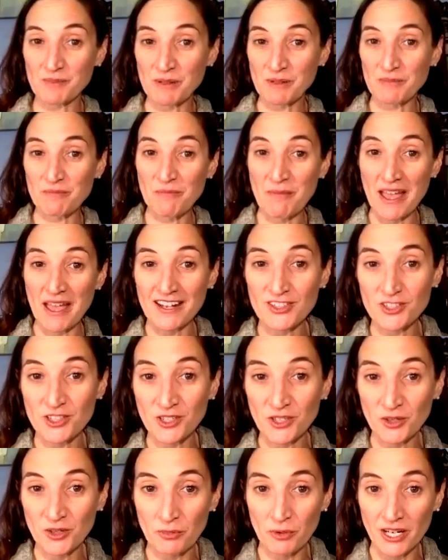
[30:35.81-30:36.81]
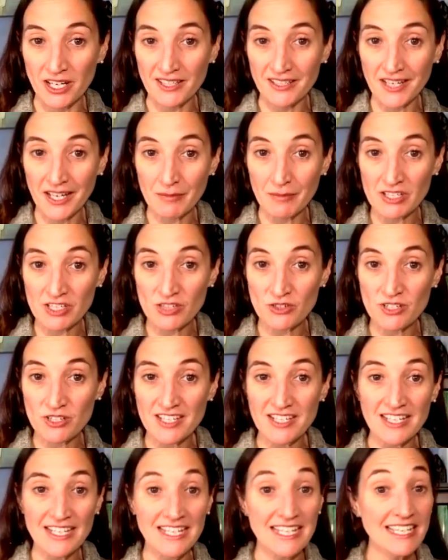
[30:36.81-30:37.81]
but managing your brain
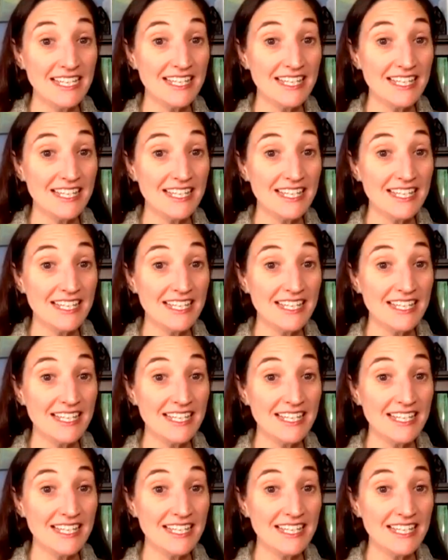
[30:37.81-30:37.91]
chemistry